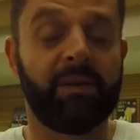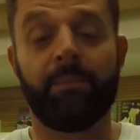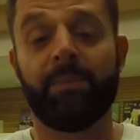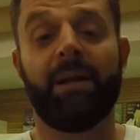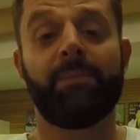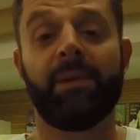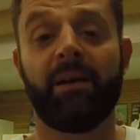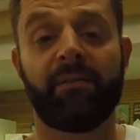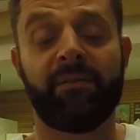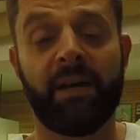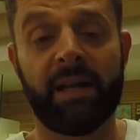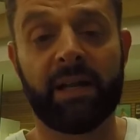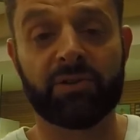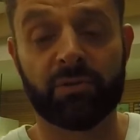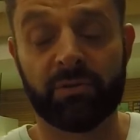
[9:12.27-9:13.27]
I mean, I'm not a
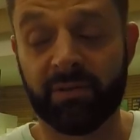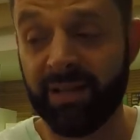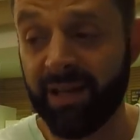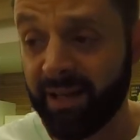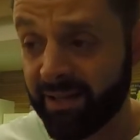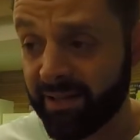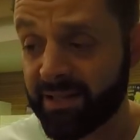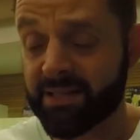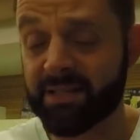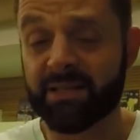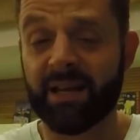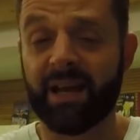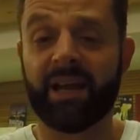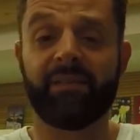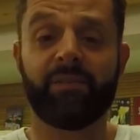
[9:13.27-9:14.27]
financial analyst.
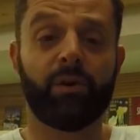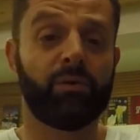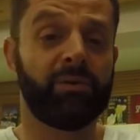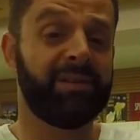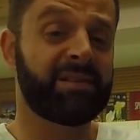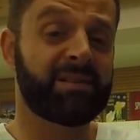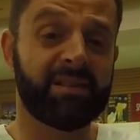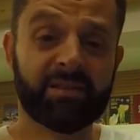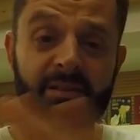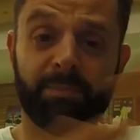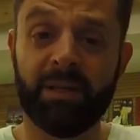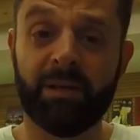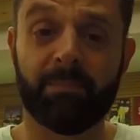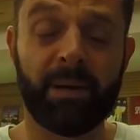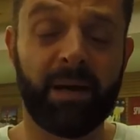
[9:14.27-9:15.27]
I don't listen to
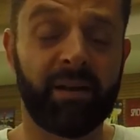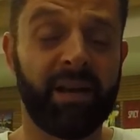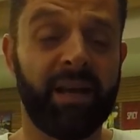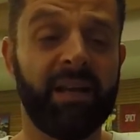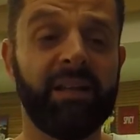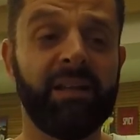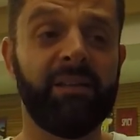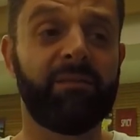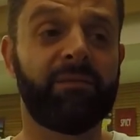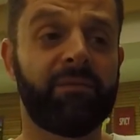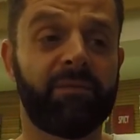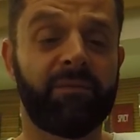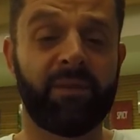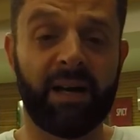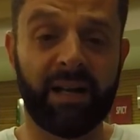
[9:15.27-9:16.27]
me about any
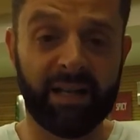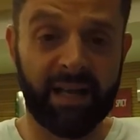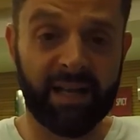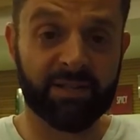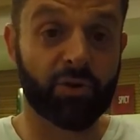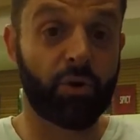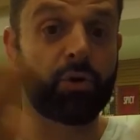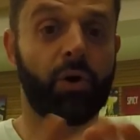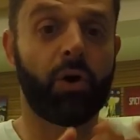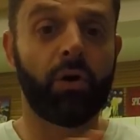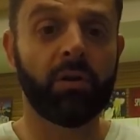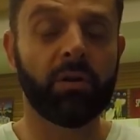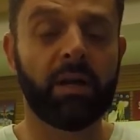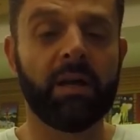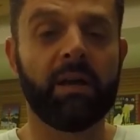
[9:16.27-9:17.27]
finance at
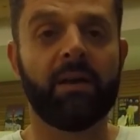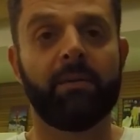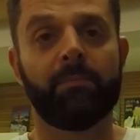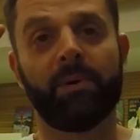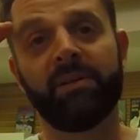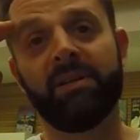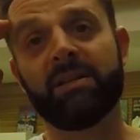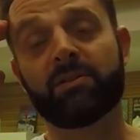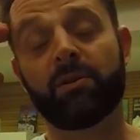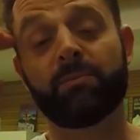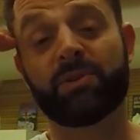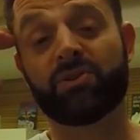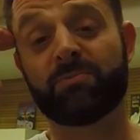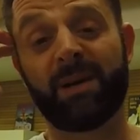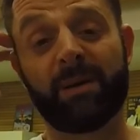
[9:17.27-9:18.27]
all, but these are
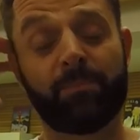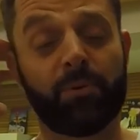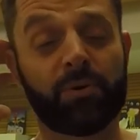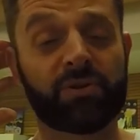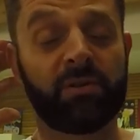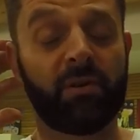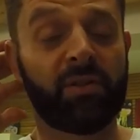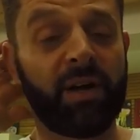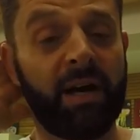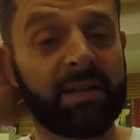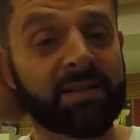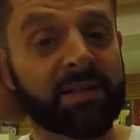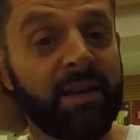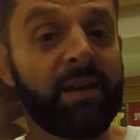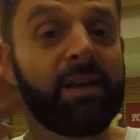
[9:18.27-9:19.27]
just my personal
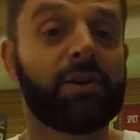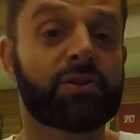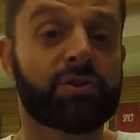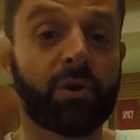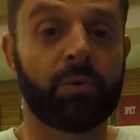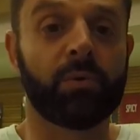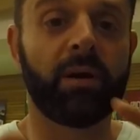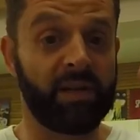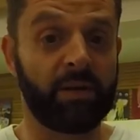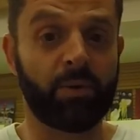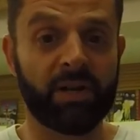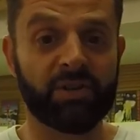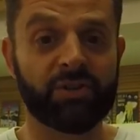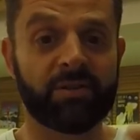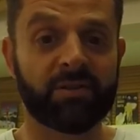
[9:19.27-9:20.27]
thoughts. So any
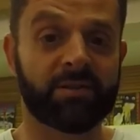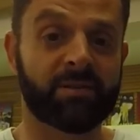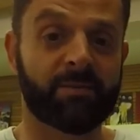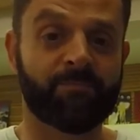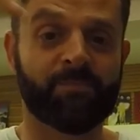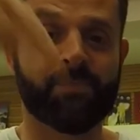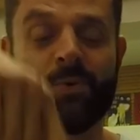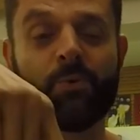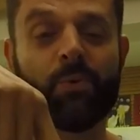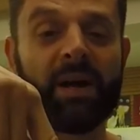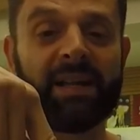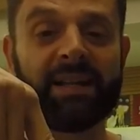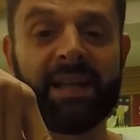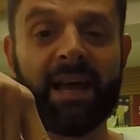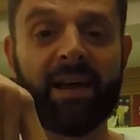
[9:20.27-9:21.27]
questions, write
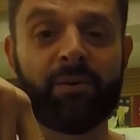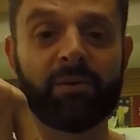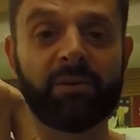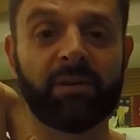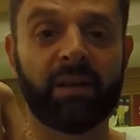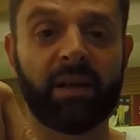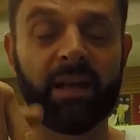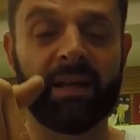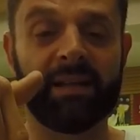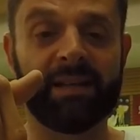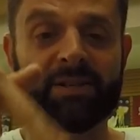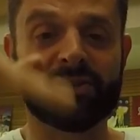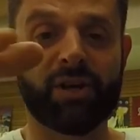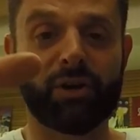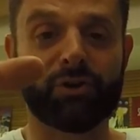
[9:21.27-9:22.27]
it down and
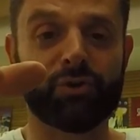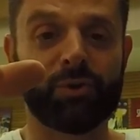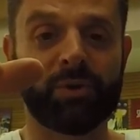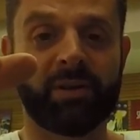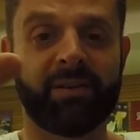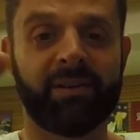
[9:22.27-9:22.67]
let's talk soon.